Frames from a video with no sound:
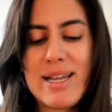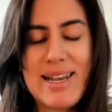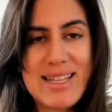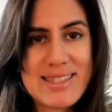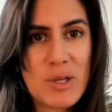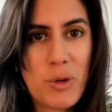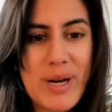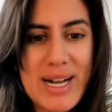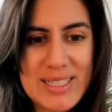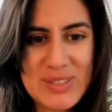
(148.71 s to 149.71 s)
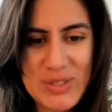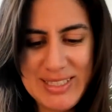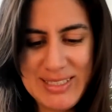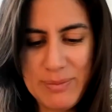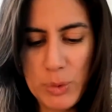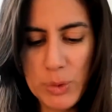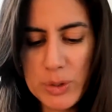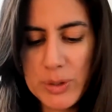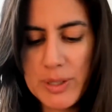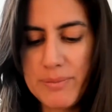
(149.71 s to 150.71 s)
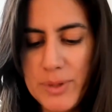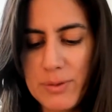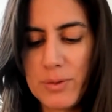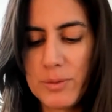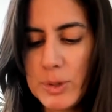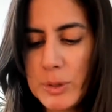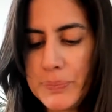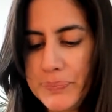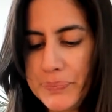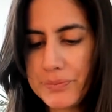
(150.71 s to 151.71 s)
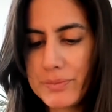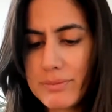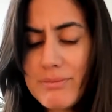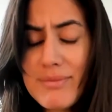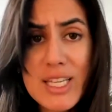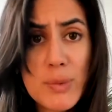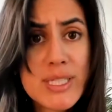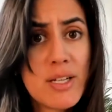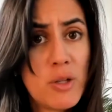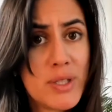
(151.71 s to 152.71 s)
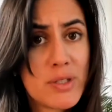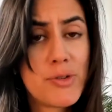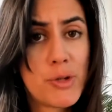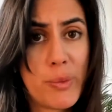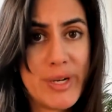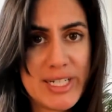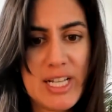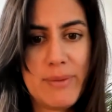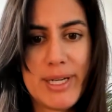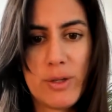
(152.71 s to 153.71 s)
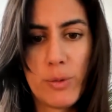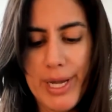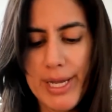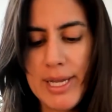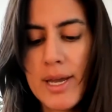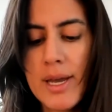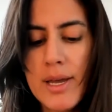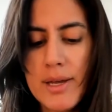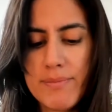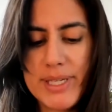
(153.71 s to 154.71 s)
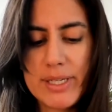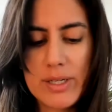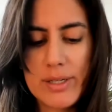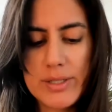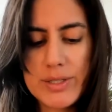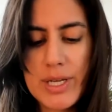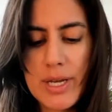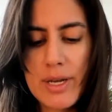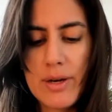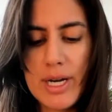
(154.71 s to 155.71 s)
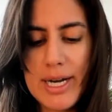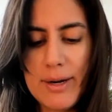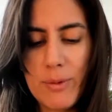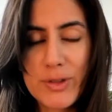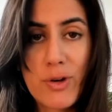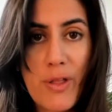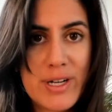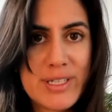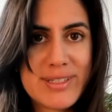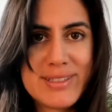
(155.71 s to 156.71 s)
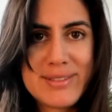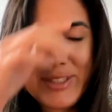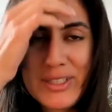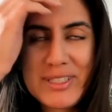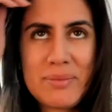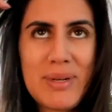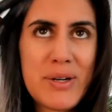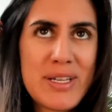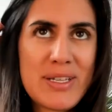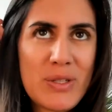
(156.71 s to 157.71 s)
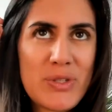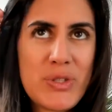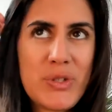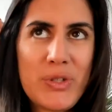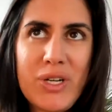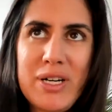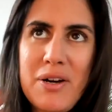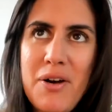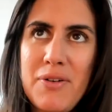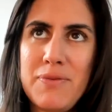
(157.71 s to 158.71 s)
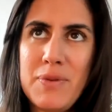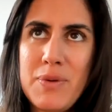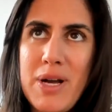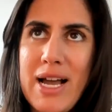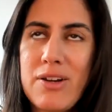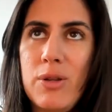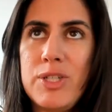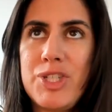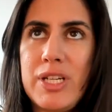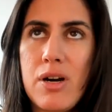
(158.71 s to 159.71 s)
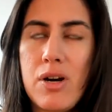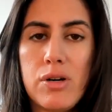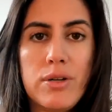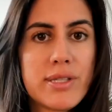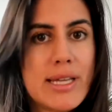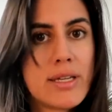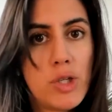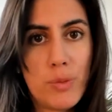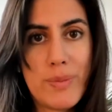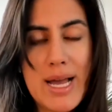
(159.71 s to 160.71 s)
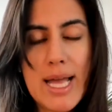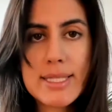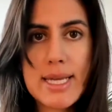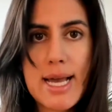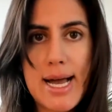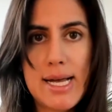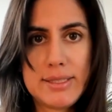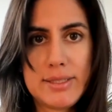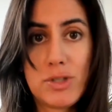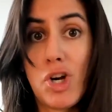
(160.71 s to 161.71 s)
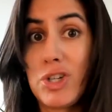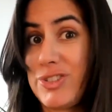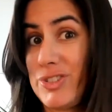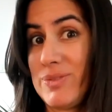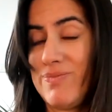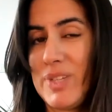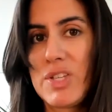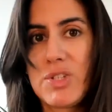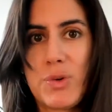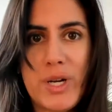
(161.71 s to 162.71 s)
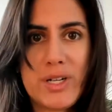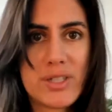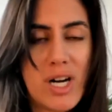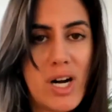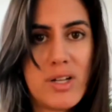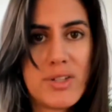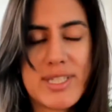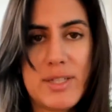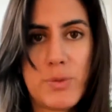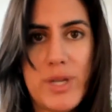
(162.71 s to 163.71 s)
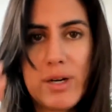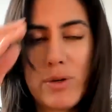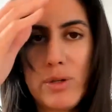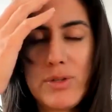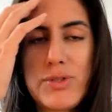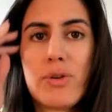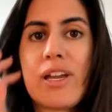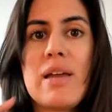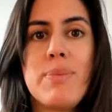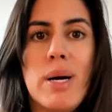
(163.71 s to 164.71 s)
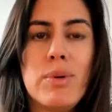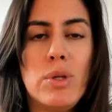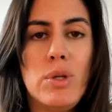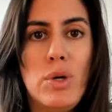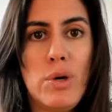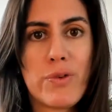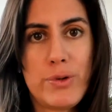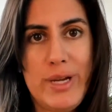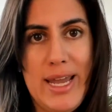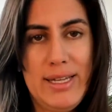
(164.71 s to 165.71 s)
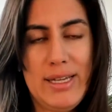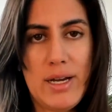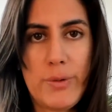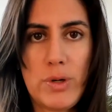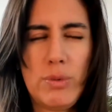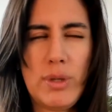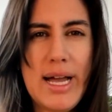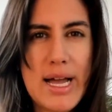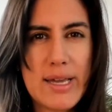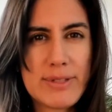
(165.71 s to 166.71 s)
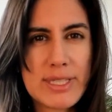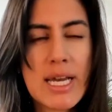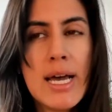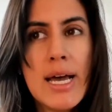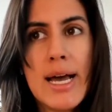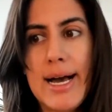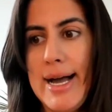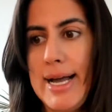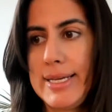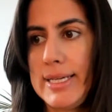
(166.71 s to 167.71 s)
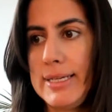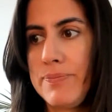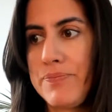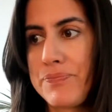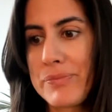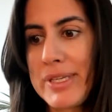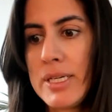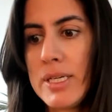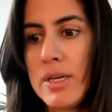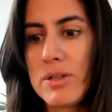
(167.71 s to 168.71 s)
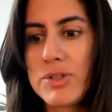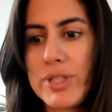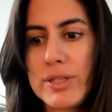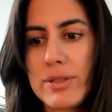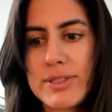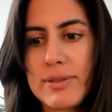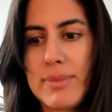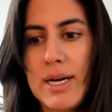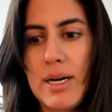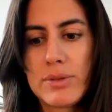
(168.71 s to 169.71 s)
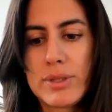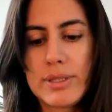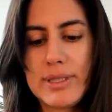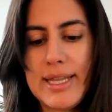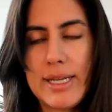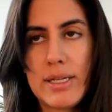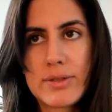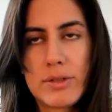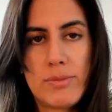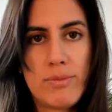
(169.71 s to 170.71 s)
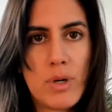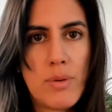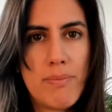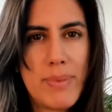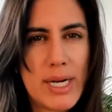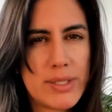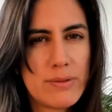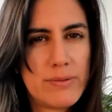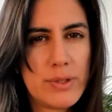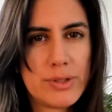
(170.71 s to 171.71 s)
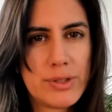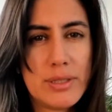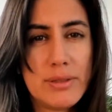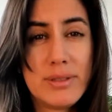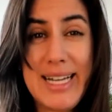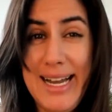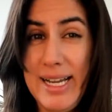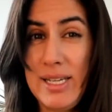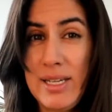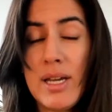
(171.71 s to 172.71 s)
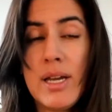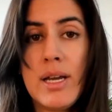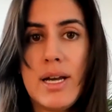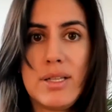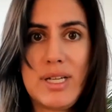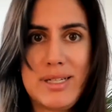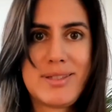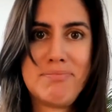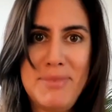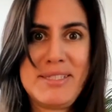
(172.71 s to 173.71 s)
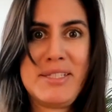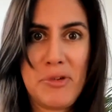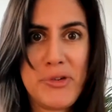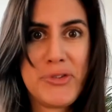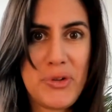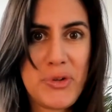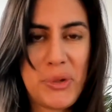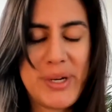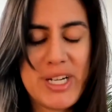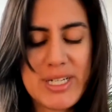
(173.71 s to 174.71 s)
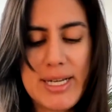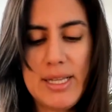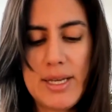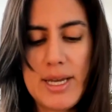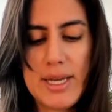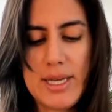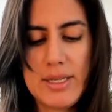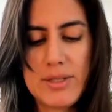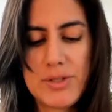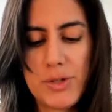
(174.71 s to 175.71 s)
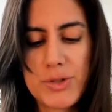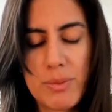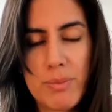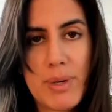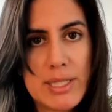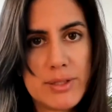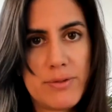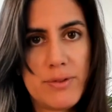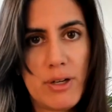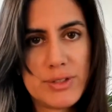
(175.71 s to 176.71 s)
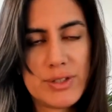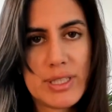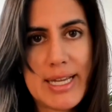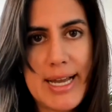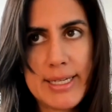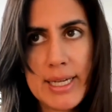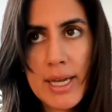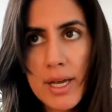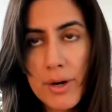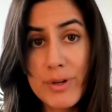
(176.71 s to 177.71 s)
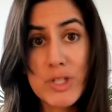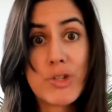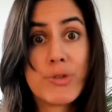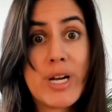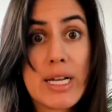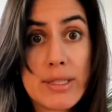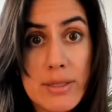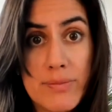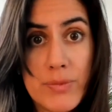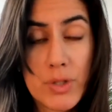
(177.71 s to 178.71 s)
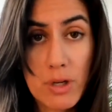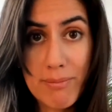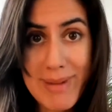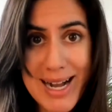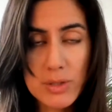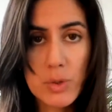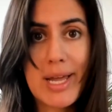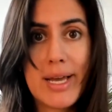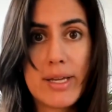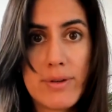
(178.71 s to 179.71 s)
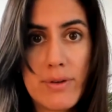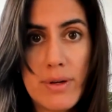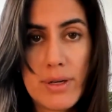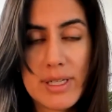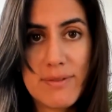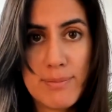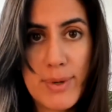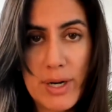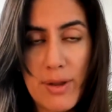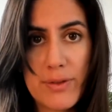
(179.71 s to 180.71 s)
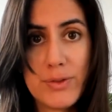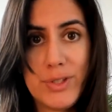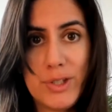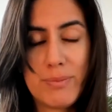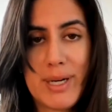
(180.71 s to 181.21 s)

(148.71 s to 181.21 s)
let's go back to this book, beautiful book. It was a little bit controversial, by the way, because what Goddard talks about is also of acknowledging us, like humans, as gods. So we are gods and we are also capable of creating our own lives. And also he talks about letting some parts of us die, and that makes it controversial. So some parts of us can resurrect, come back to life, give birth to new